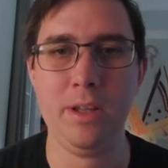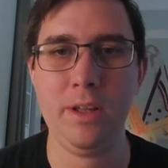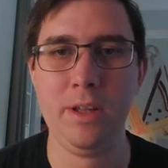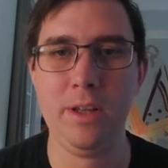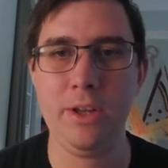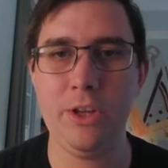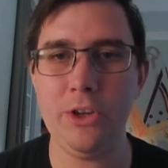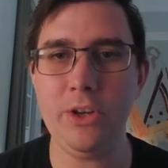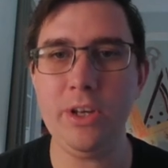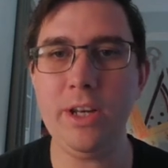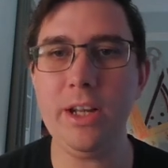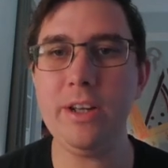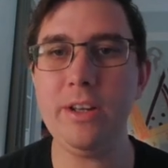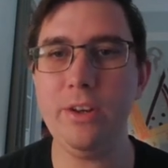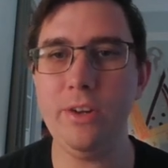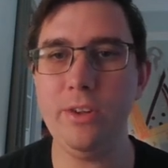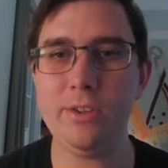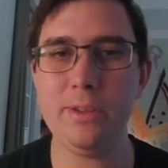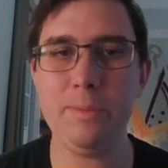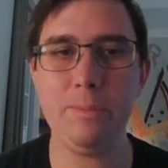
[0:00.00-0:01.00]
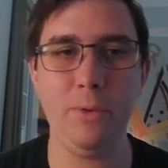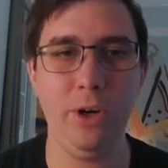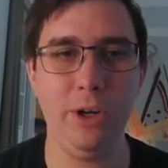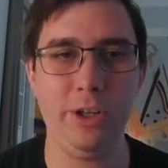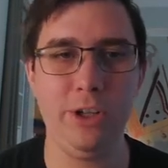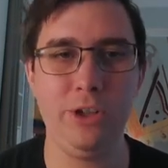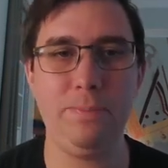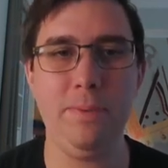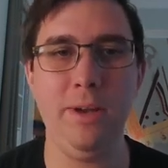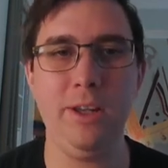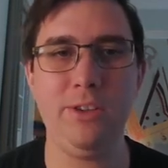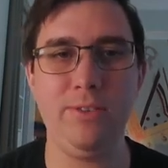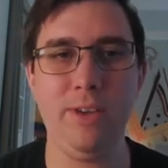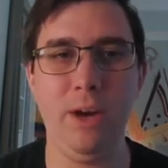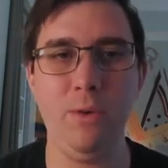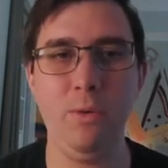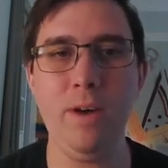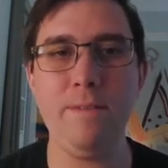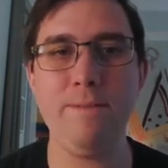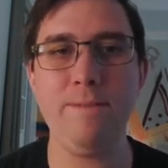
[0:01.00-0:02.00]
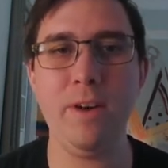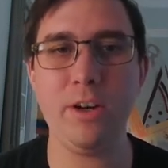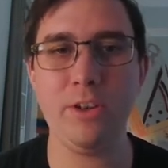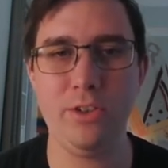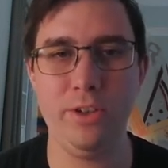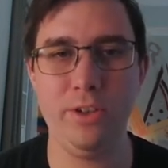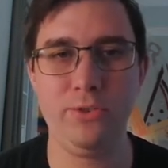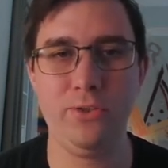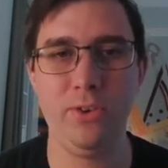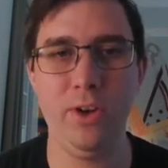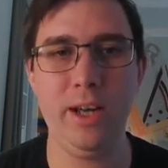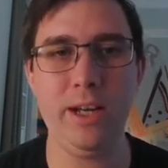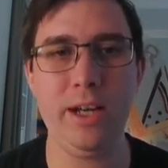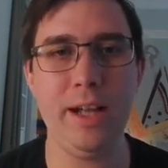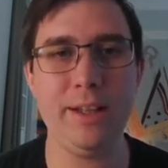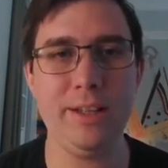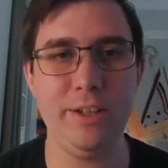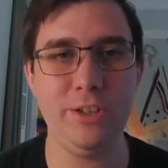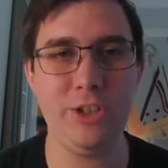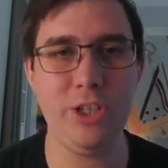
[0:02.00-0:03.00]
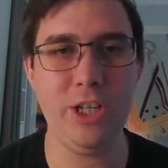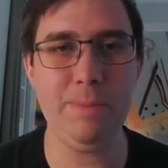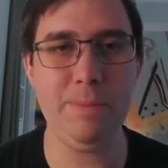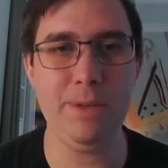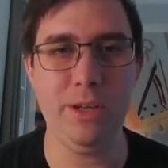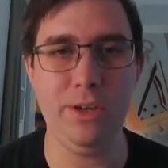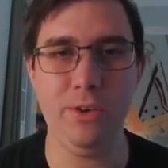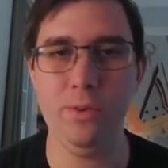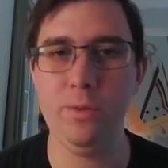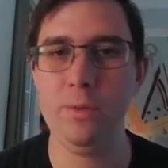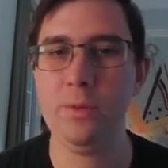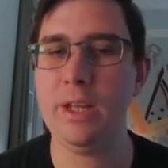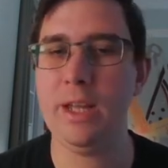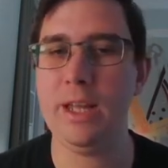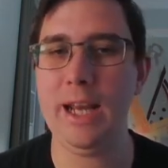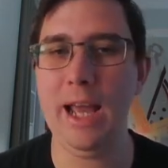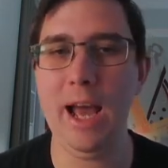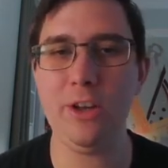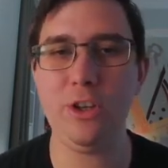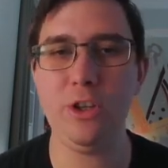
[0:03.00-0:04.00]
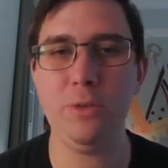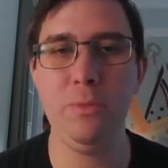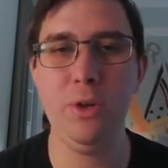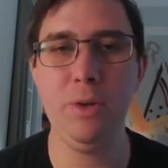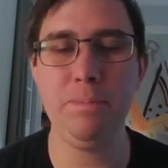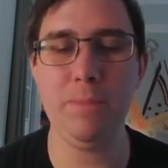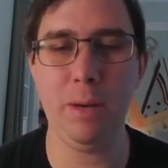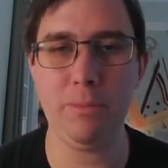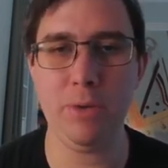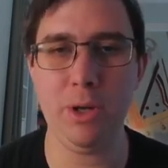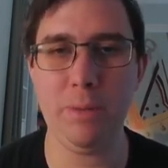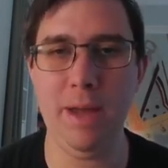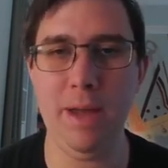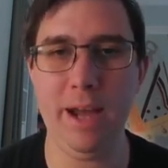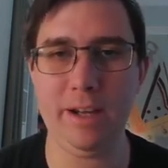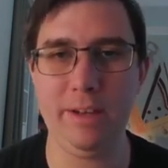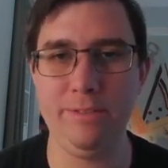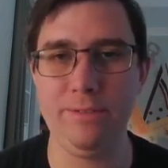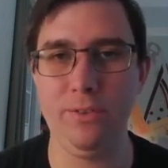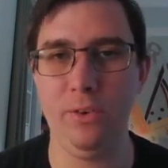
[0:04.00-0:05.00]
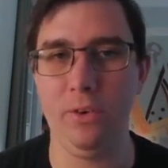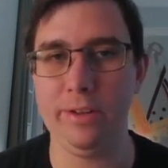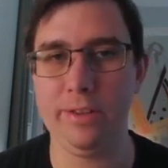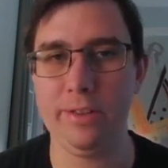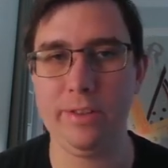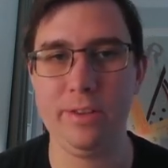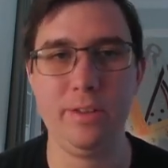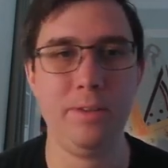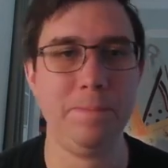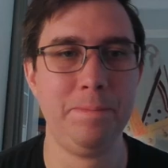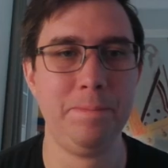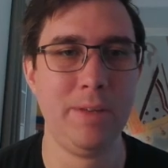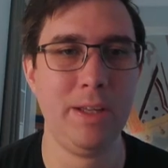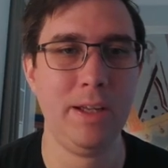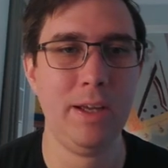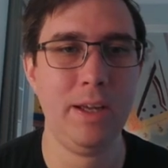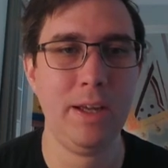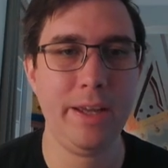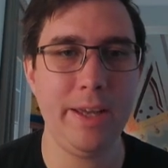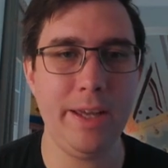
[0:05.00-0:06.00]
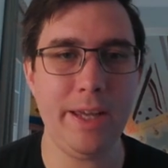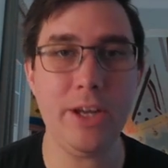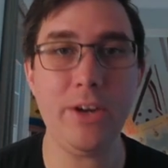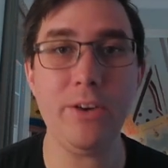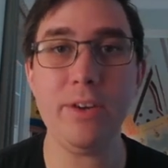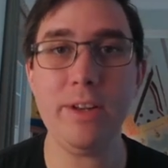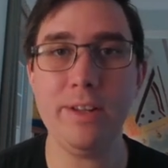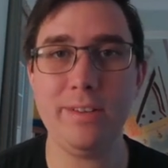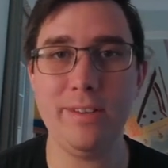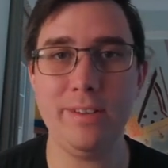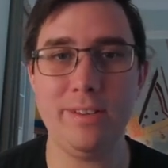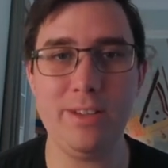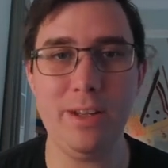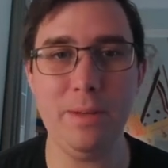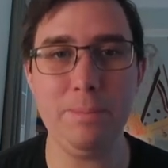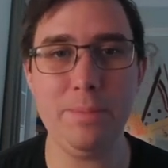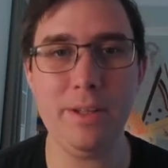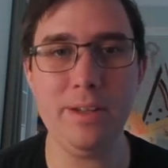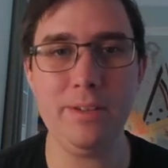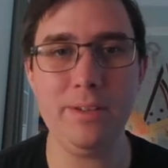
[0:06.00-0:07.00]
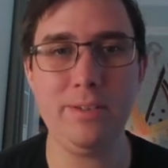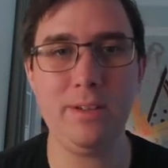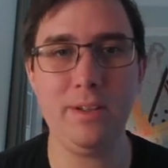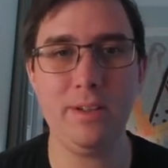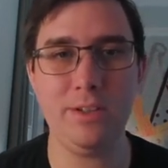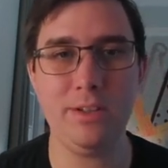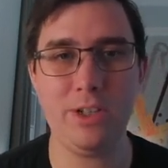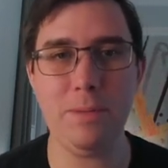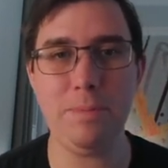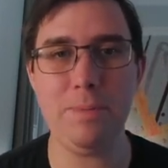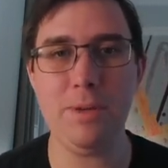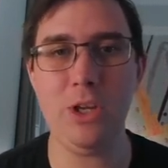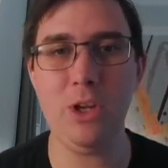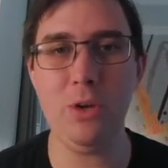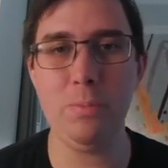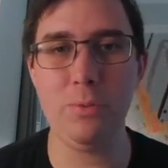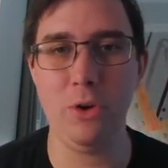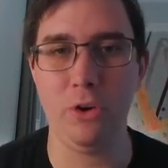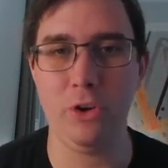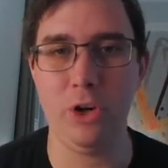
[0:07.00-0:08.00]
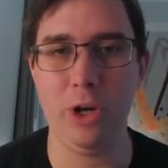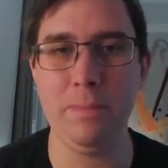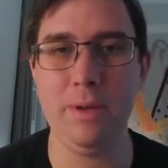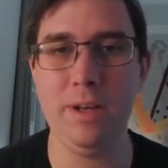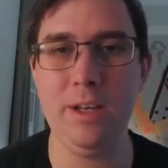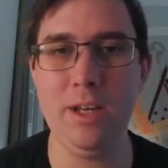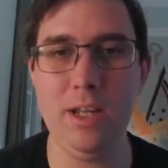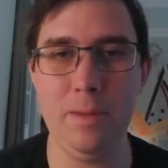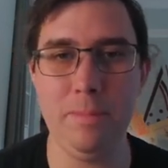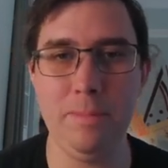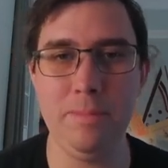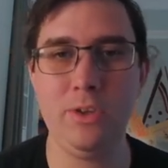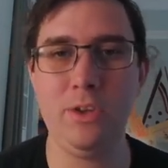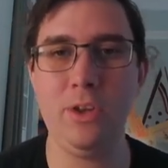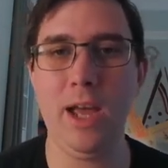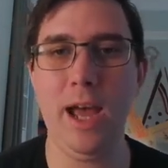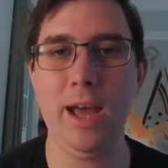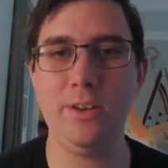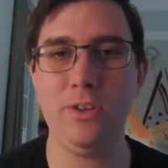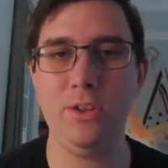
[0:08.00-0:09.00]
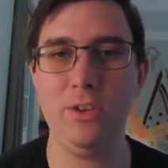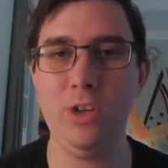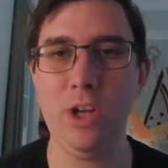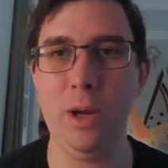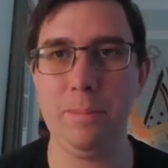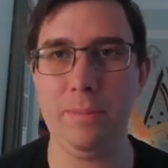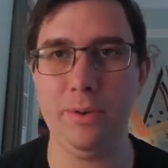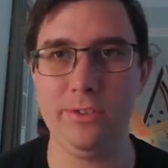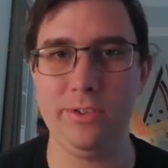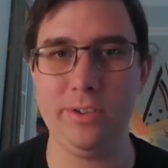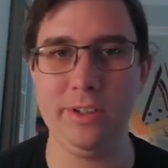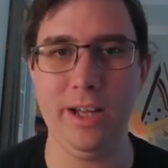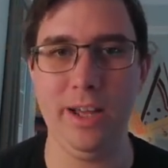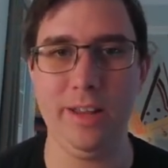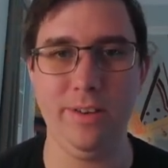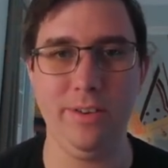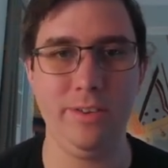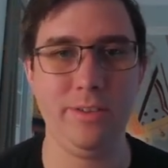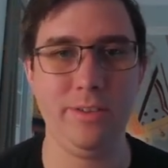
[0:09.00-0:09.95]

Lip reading: You need to do some work to specify what functions run on the GPU and how to move memory back and forth. Here is the simplest GPU program in NIM to add two numbers together.